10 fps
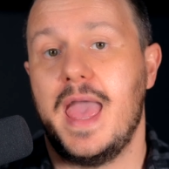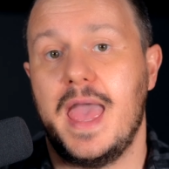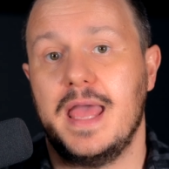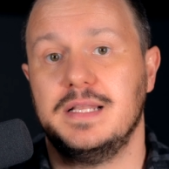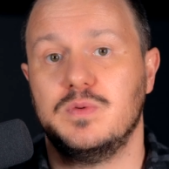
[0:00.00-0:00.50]

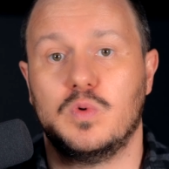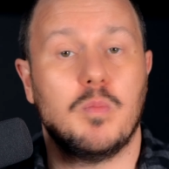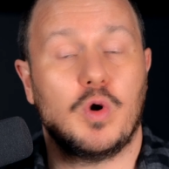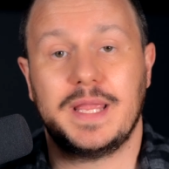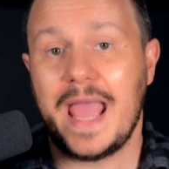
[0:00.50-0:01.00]
and we're
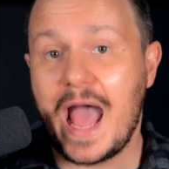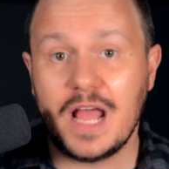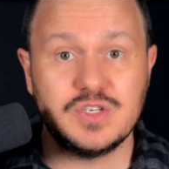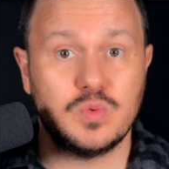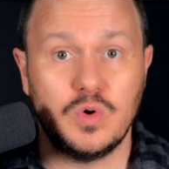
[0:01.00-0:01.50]
more
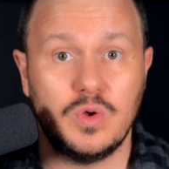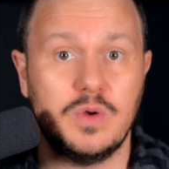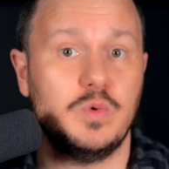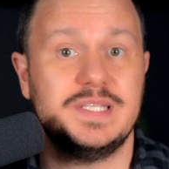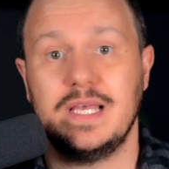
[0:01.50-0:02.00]

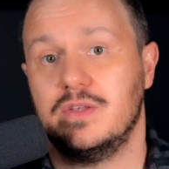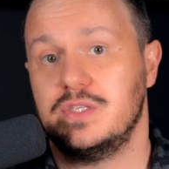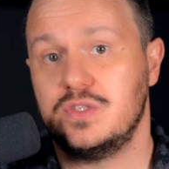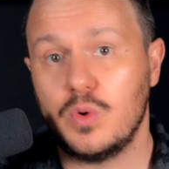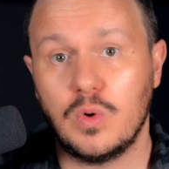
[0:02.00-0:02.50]
casual. We tell
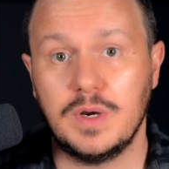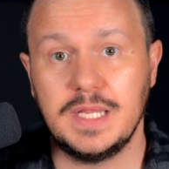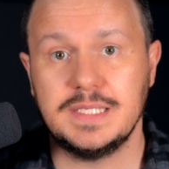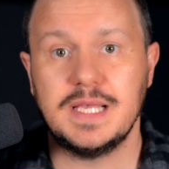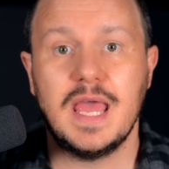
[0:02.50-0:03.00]

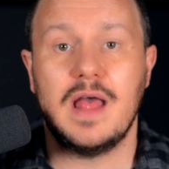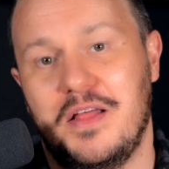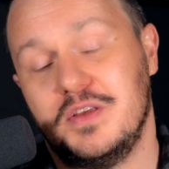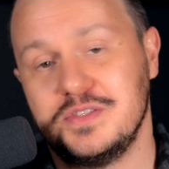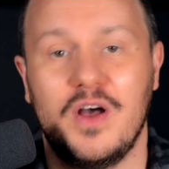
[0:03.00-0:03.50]
stories,
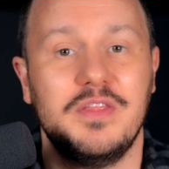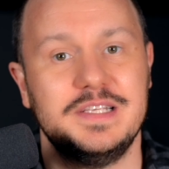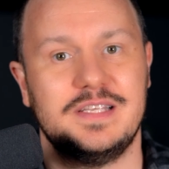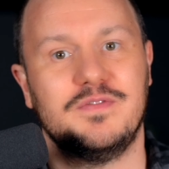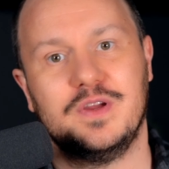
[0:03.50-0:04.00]
and there's all
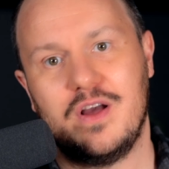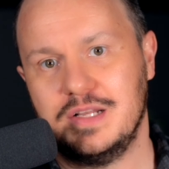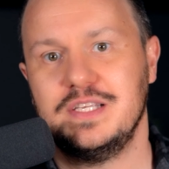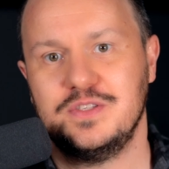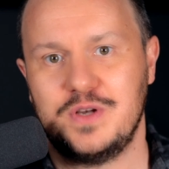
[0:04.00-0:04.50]
these different
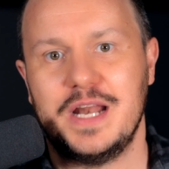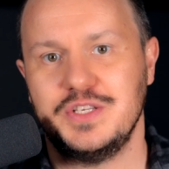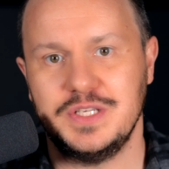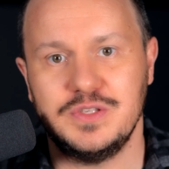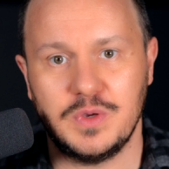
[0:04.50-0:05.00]
content
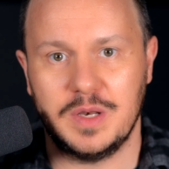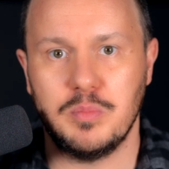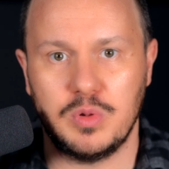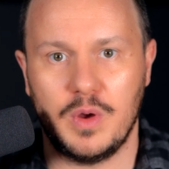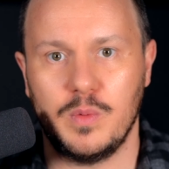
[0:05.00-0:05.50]
strategies you can
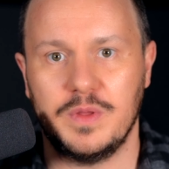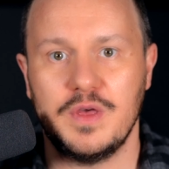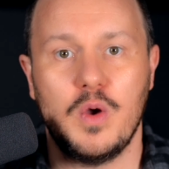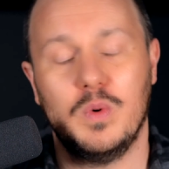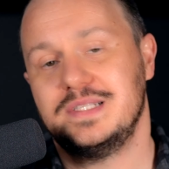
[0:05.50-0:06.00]
employ with
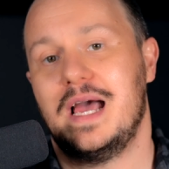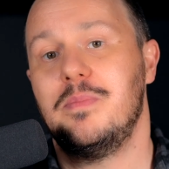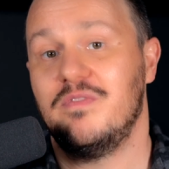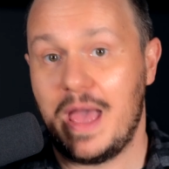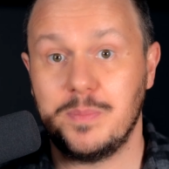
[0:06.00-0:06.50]
what
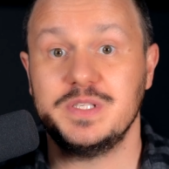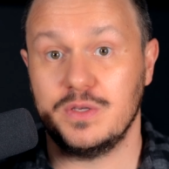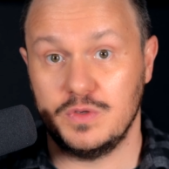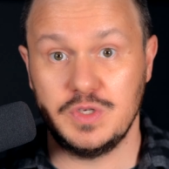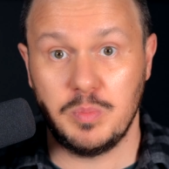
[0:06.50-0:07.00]
type of
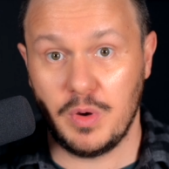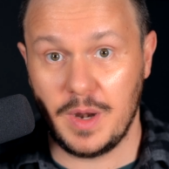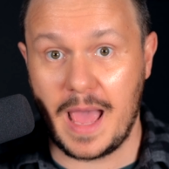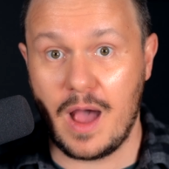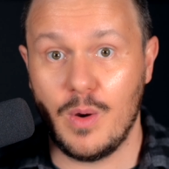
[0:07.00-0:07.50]
episodes you
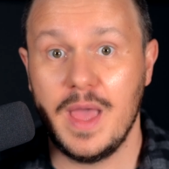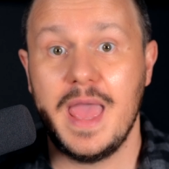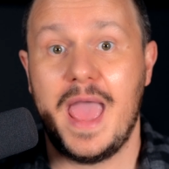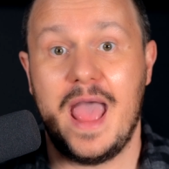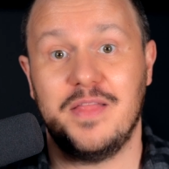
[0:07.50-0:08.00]
put out
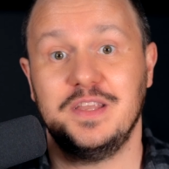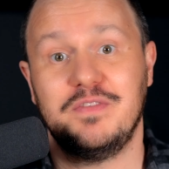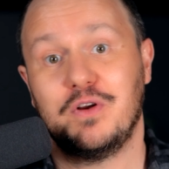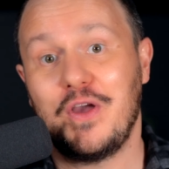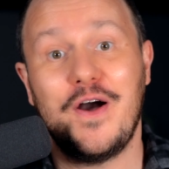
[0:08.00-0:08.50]
and the
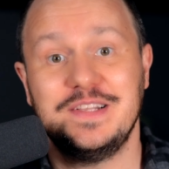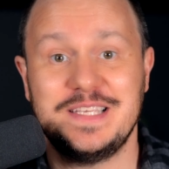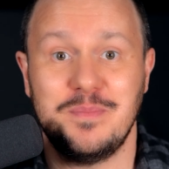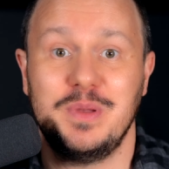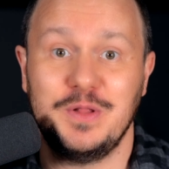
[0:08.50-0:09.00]
different
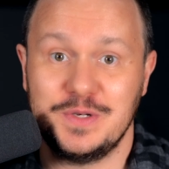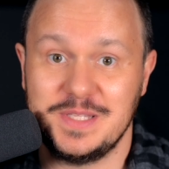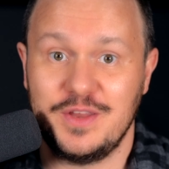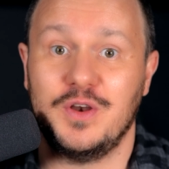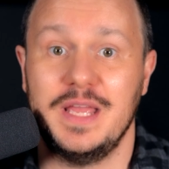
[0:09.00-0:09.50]
content
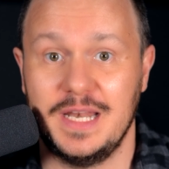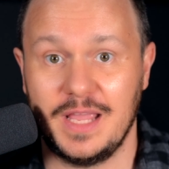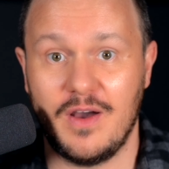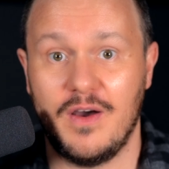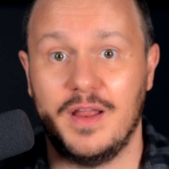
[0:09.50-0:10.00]
pillars that you're
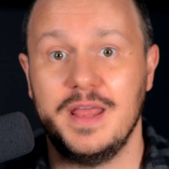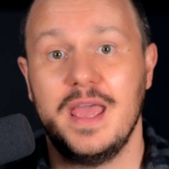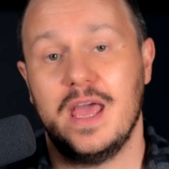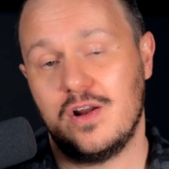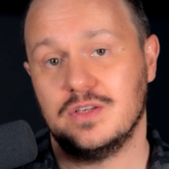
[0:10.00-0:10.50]
hitting on,
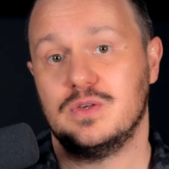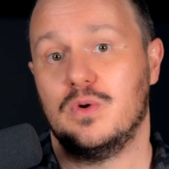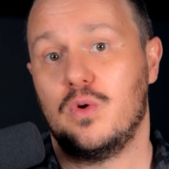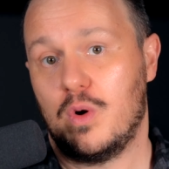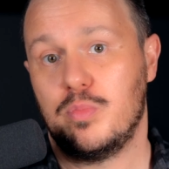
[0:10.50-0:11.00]
and also
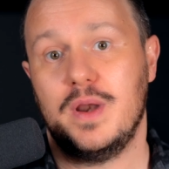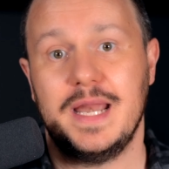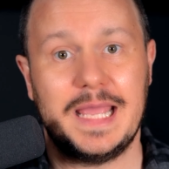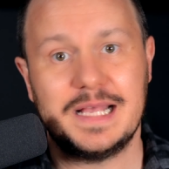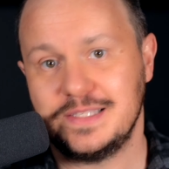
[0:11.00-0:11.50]

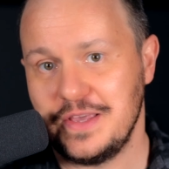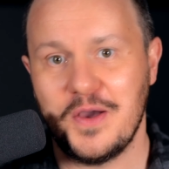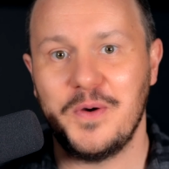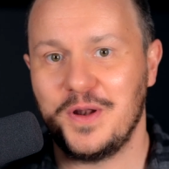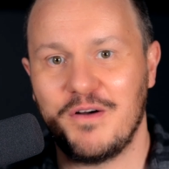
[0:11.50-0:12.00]
incorporating
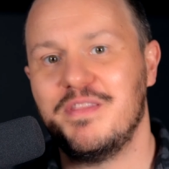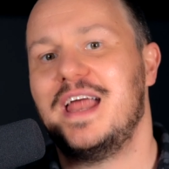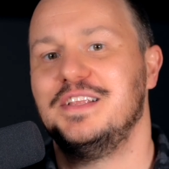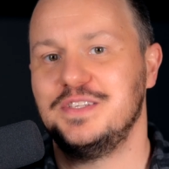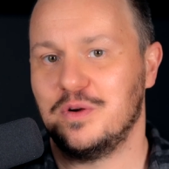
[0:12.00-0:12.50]
SEO and all of
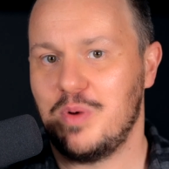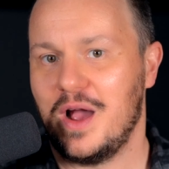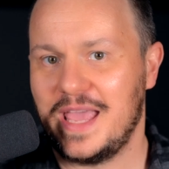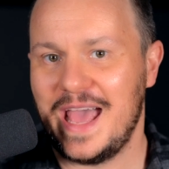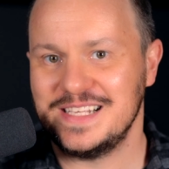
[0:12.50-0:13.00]
that into your
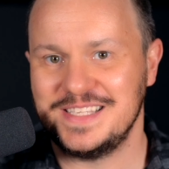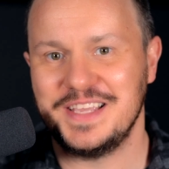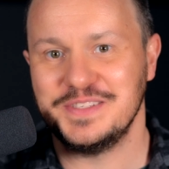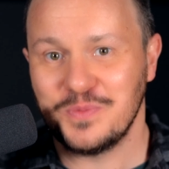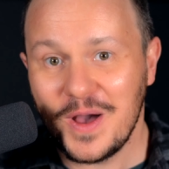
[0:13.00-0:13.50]

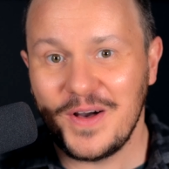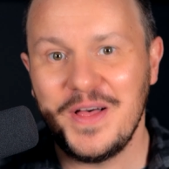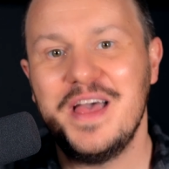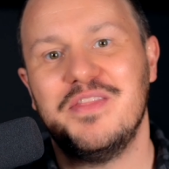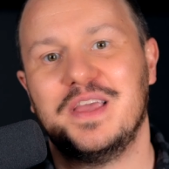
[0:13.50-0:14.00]
podcasting as
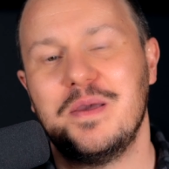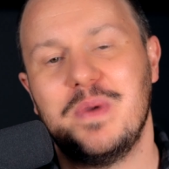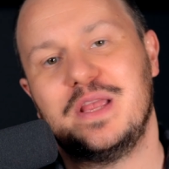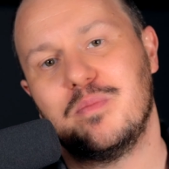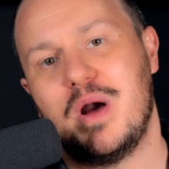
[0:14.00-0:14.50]
well, that can
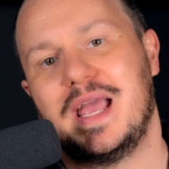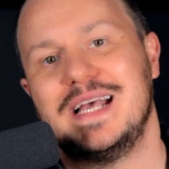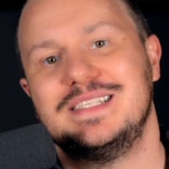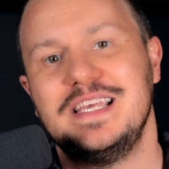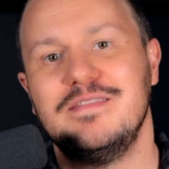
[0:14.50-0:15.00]
make your
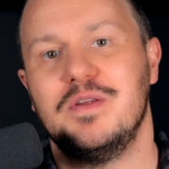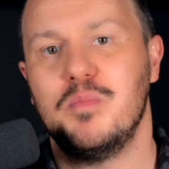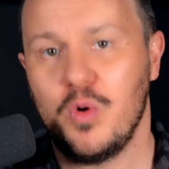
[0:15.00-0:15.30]
podcast even